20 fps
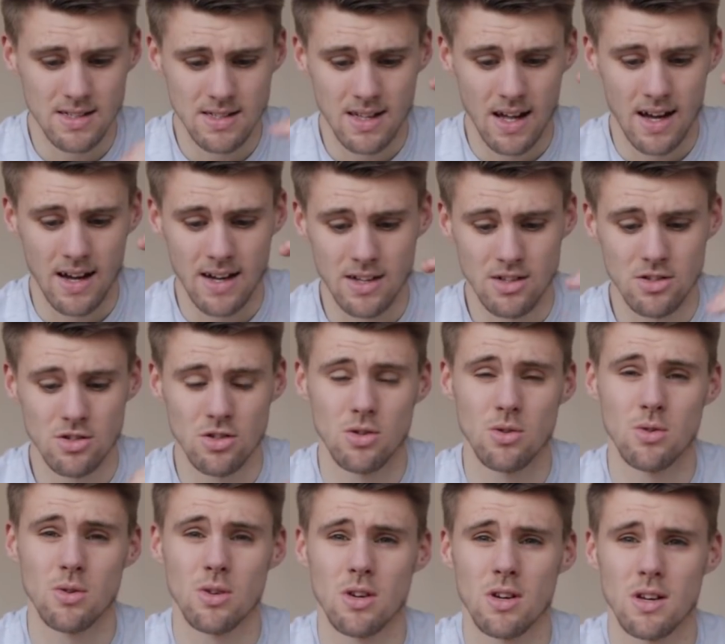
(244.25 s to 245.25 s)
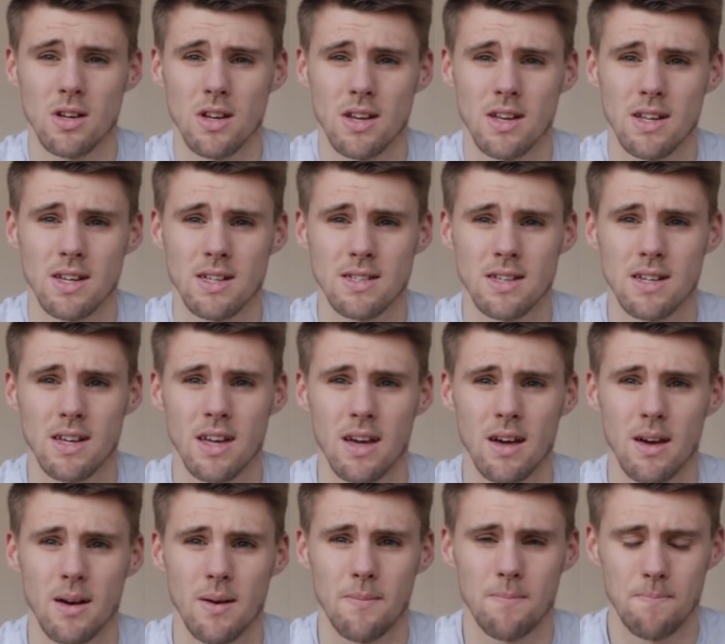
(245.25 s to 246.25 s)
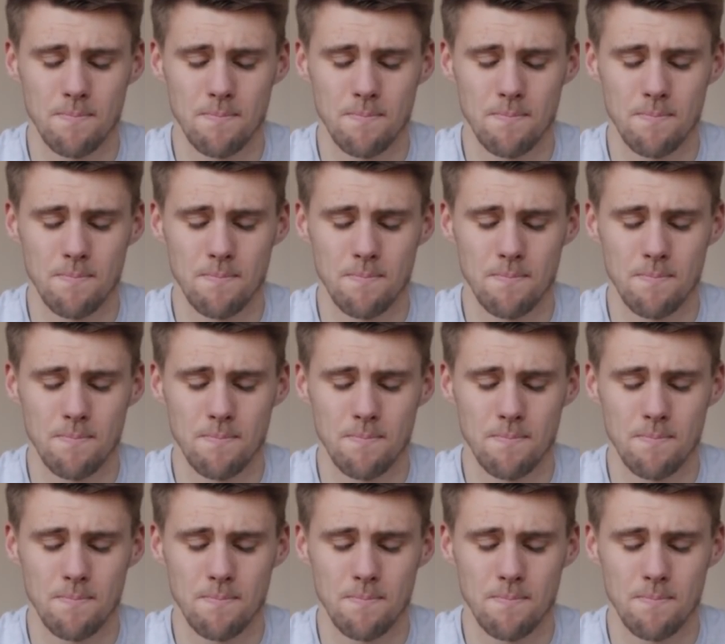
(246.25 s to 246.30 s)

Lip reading: stage, so you're going to need to